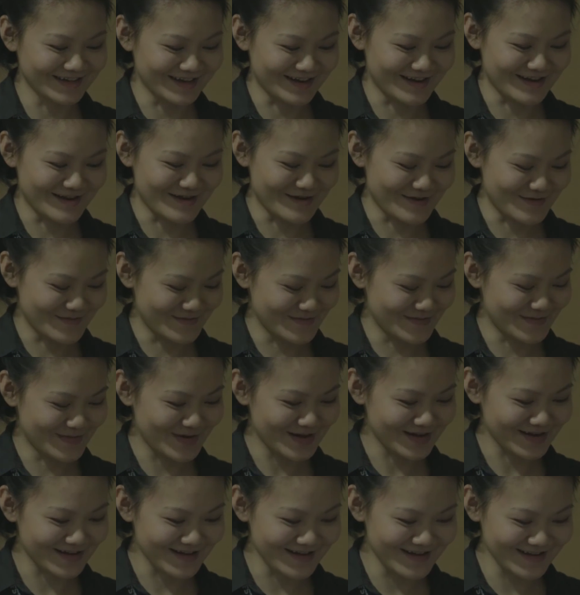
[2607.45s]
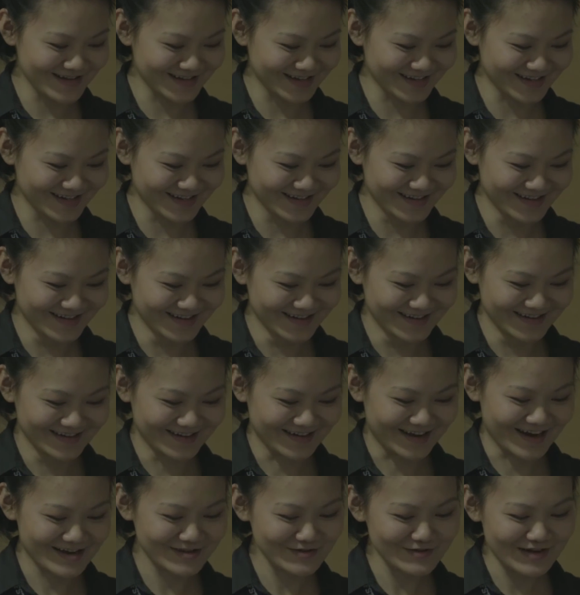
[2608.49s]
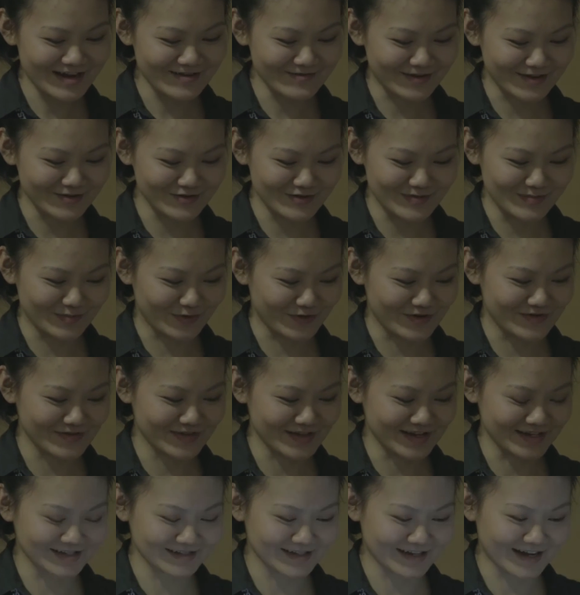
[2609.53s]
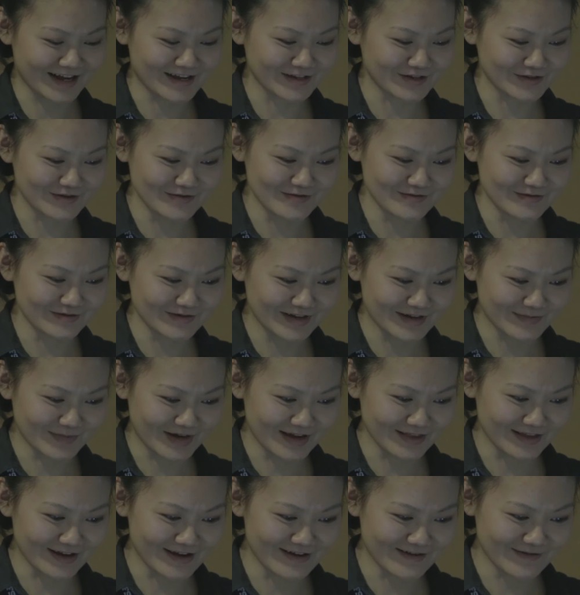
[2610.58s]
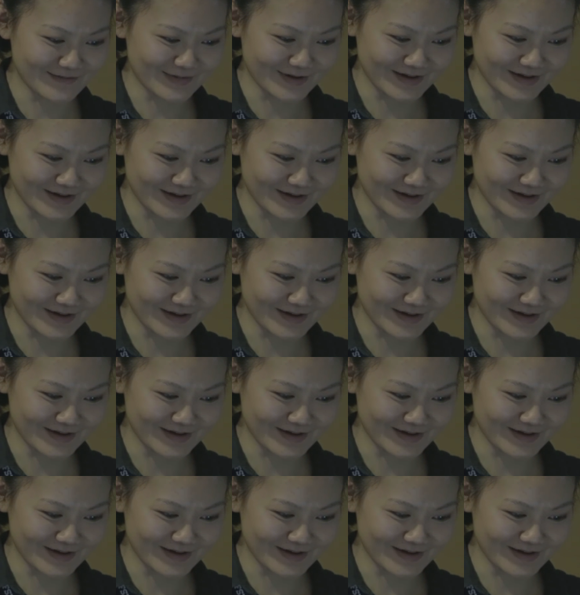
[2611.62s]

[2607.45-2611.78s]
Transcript: But I do have other important things that I do in my life.